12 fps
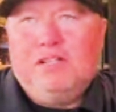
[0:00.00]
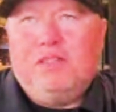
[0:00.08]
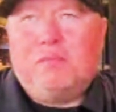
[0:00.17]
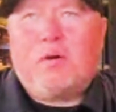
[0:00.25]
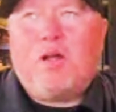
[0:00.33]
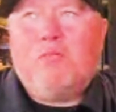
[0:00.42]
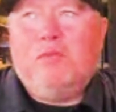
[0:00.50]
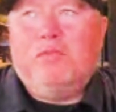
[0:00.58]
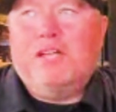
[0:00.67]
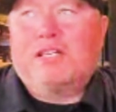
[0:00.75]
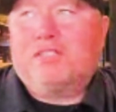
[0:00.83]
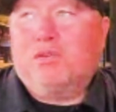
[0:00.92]
the problem with
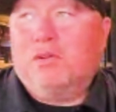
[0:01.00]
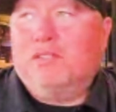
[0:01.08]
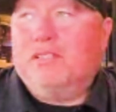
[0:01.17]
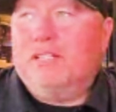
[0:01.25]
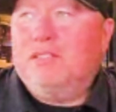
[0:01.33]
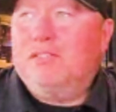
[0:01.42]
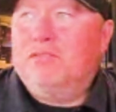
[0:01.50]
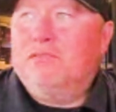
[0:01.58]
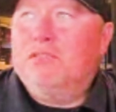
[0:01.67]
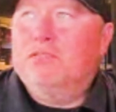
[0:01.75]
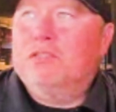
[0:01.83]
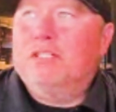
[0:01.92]
Nextdoor is that it's
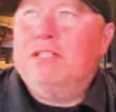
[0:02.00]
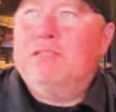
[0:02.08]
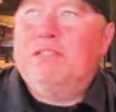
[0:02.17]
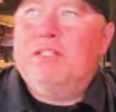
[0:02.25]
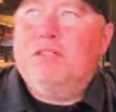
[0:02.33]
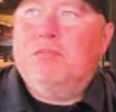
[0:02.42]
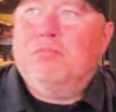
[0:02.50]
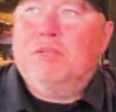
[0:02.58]
usually you know